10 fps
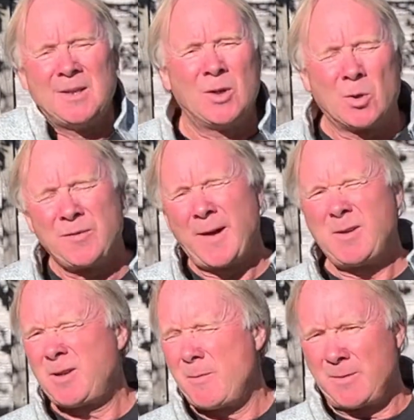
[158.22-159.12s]
Or if I
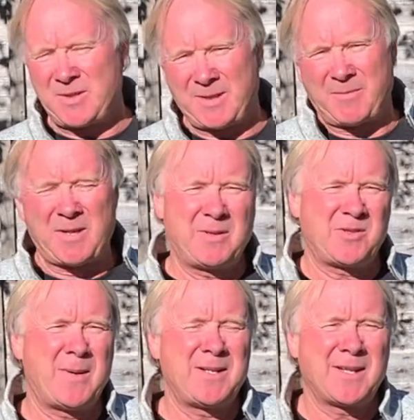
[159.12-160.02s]
could come up with something which
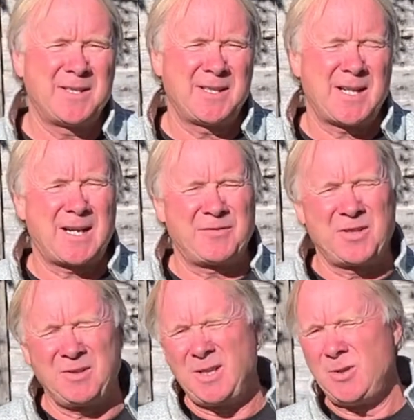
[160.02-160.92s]
meant I didn't have
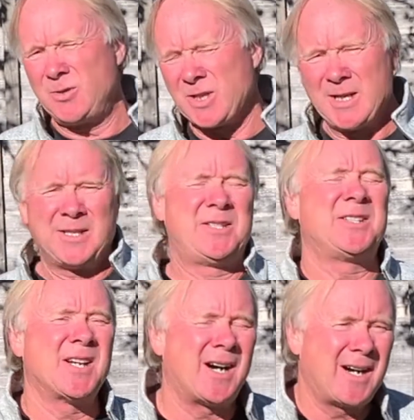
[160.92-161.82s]
to use
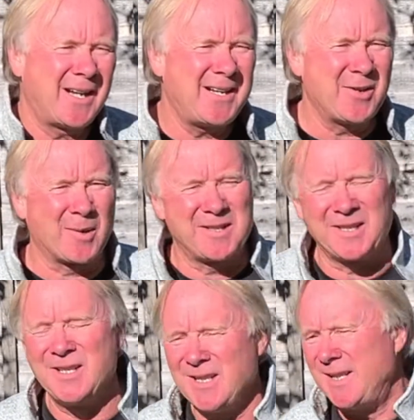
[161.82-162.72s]
design or I
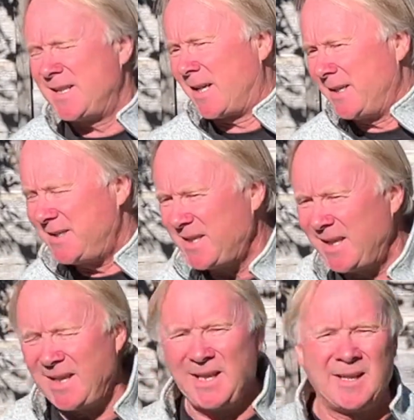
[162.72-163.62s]
didn't need
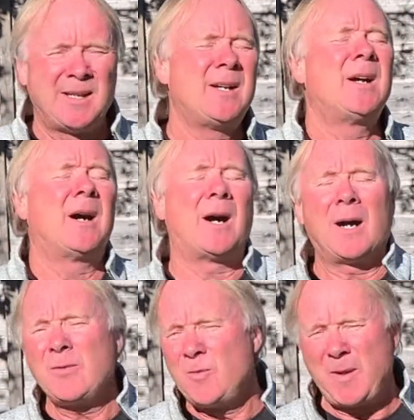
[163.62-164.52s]
IT,
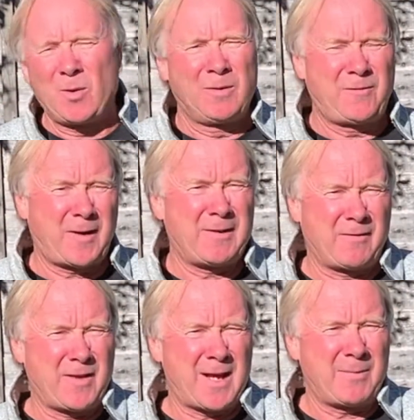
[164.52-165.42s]
I would be all in favour
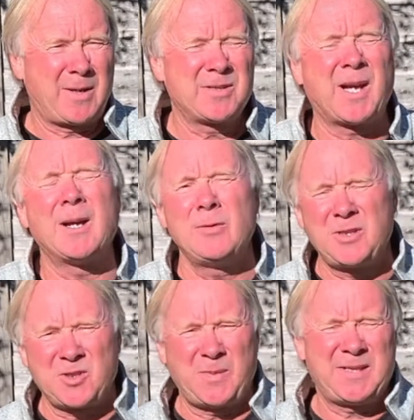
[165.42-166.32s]
of that, because I would
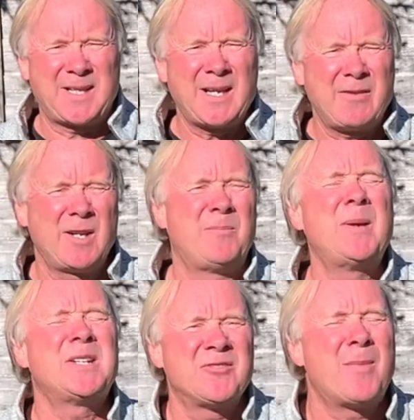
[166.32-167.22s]
just be saving a
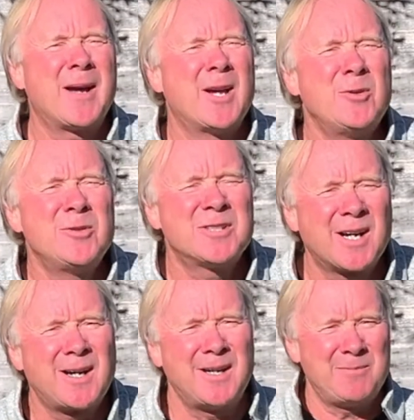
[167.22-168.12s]
bit of my own
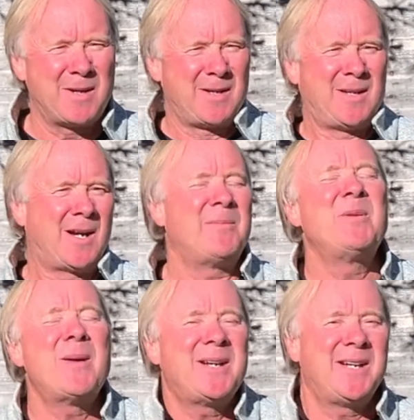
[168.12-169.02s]
time. I'd be
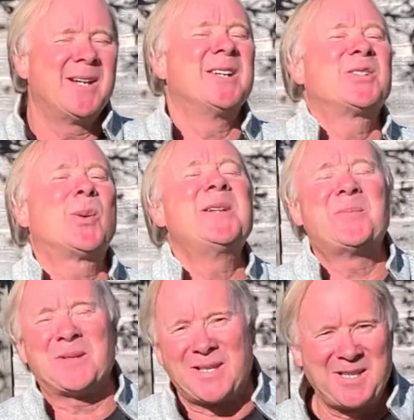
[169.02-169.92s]
making
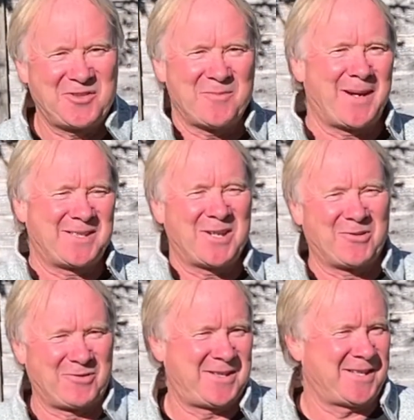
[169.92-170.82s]
20% of
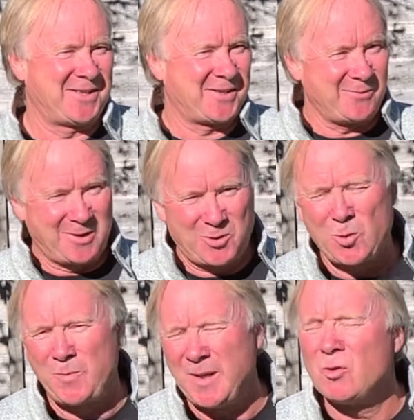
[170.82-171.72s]
myself redundant, which
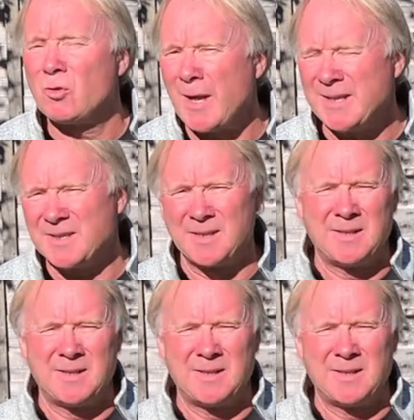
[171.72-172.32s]
would be great.